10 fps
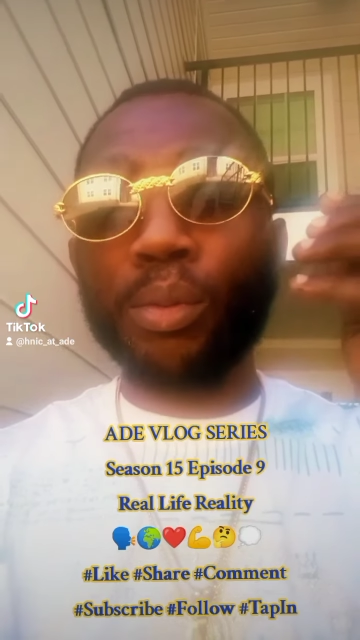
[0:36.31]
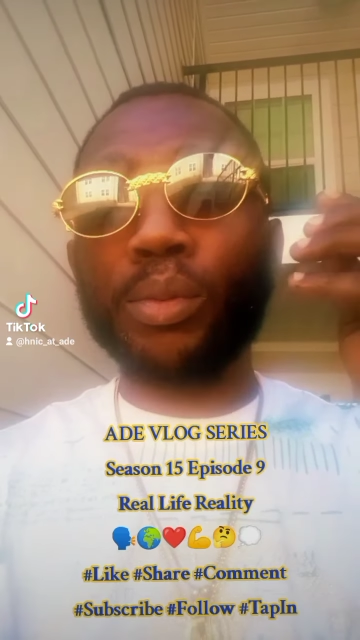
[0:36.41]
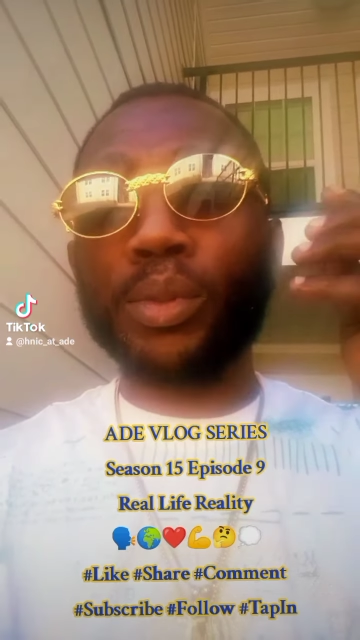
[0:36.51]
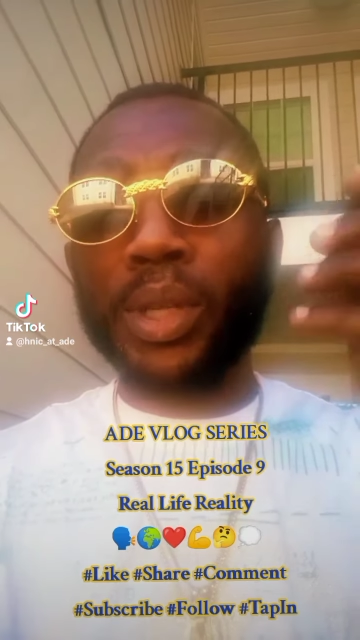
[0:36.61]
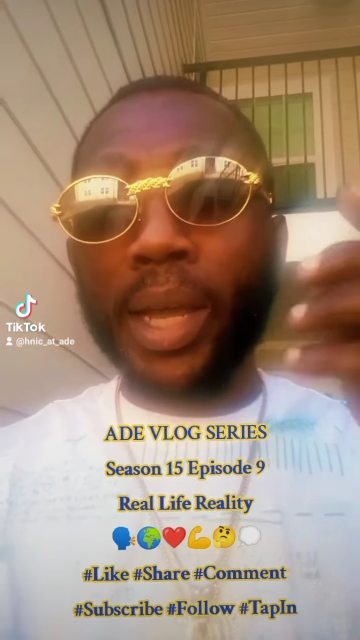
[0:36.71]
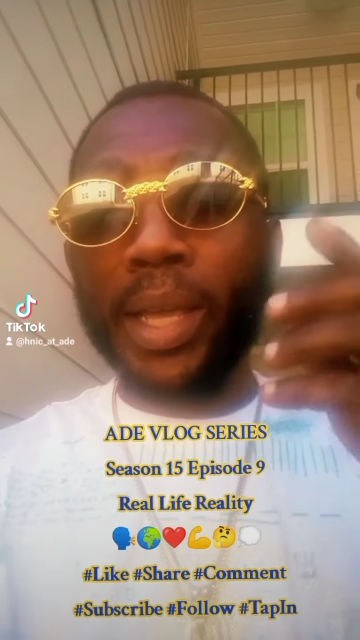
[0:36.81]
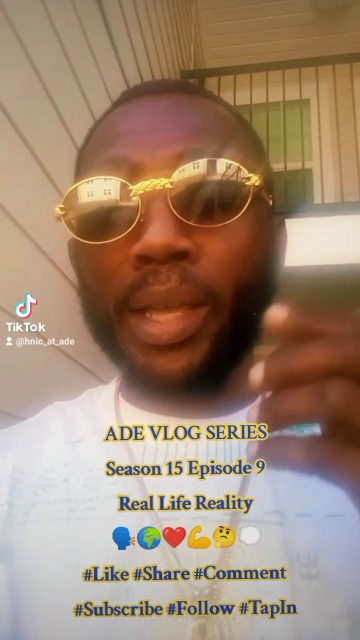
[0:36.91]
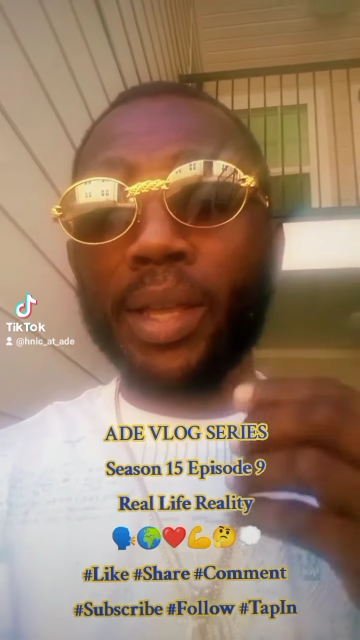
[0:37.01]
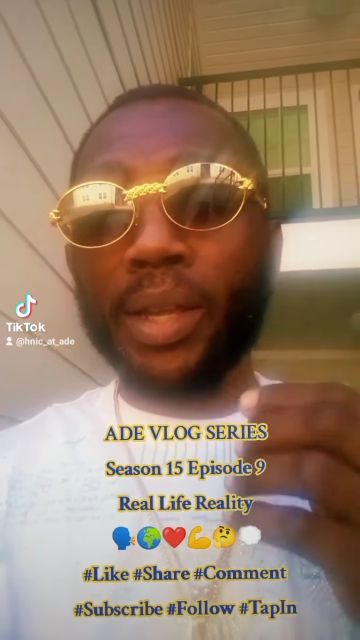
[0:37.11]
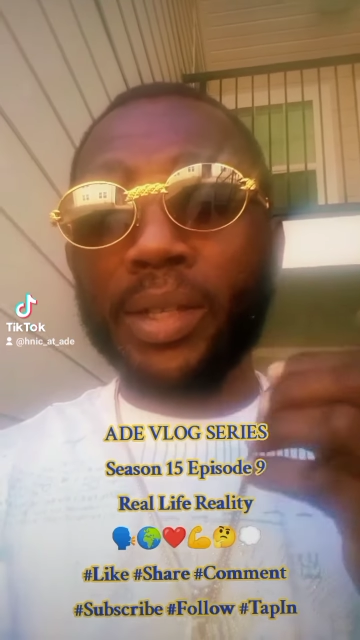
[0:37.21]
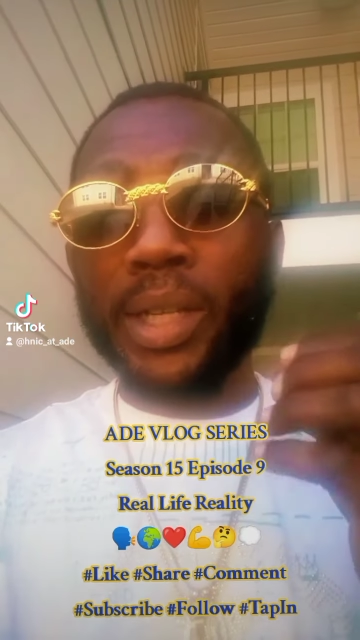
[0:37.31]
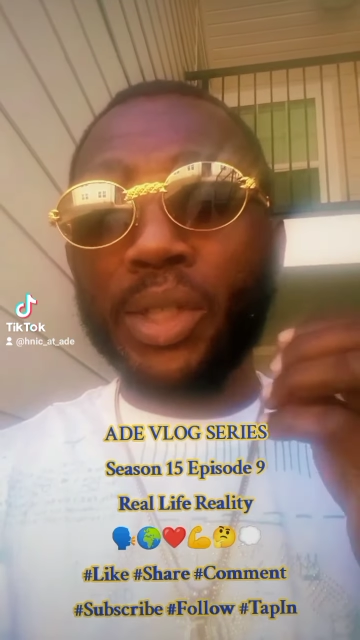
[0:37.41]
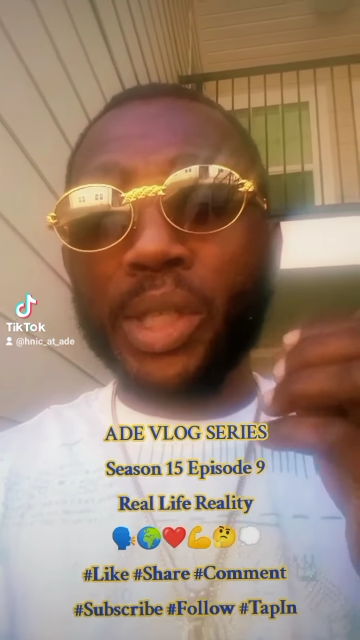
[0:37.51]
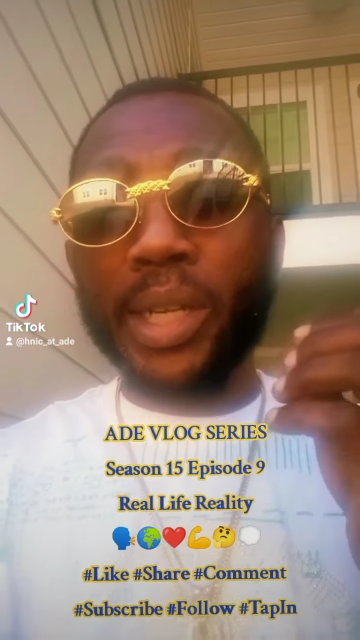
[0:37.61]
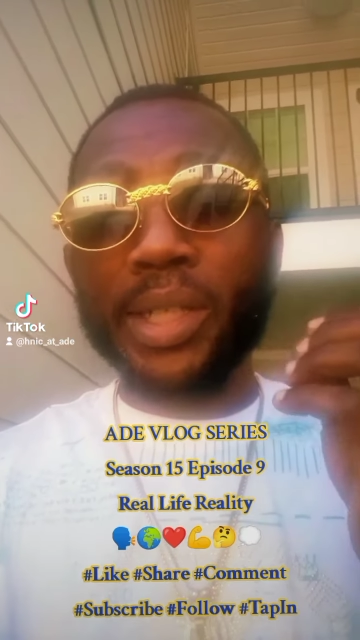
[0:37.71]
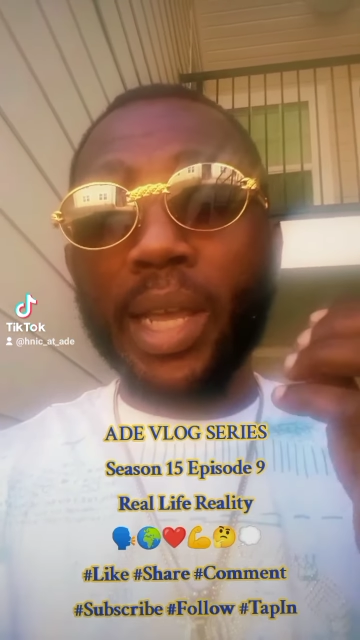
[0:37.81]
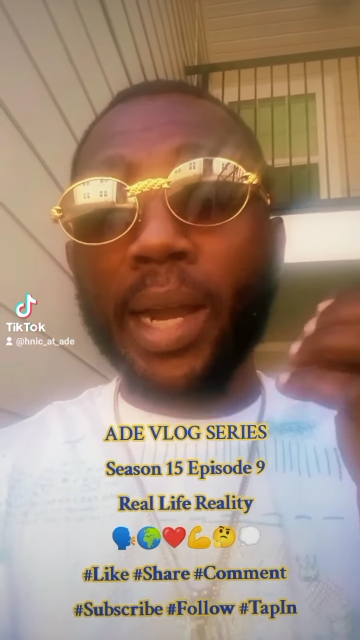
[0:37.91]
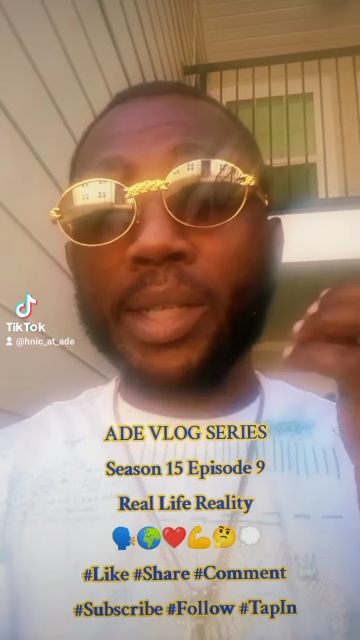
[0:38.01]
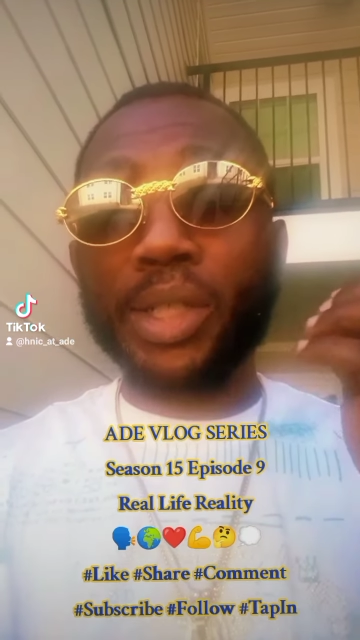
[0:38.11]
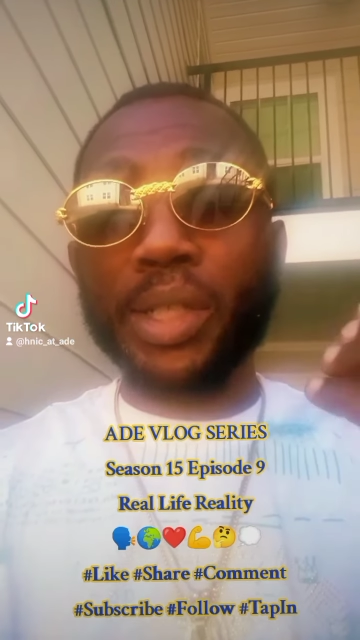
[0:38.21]
day. This shit has got to
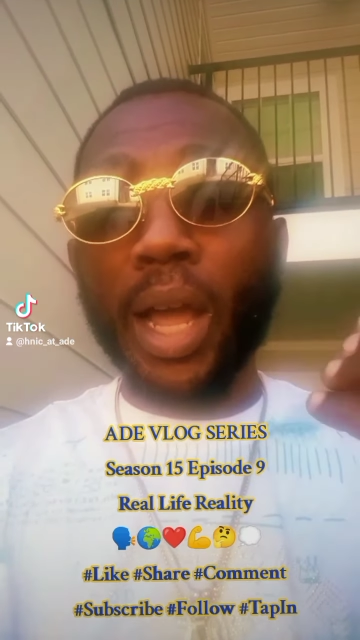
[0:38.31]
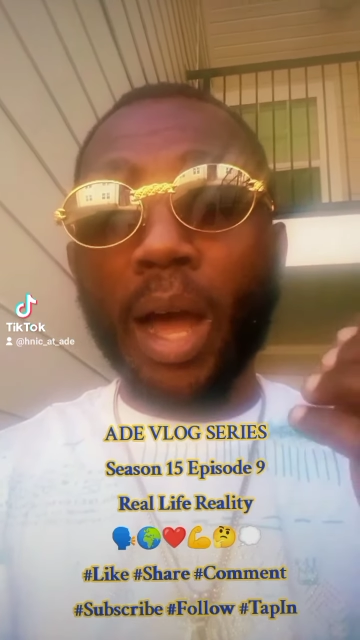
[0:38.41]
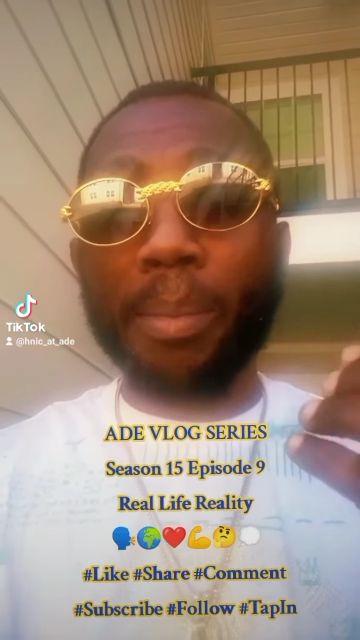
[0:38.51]
stop.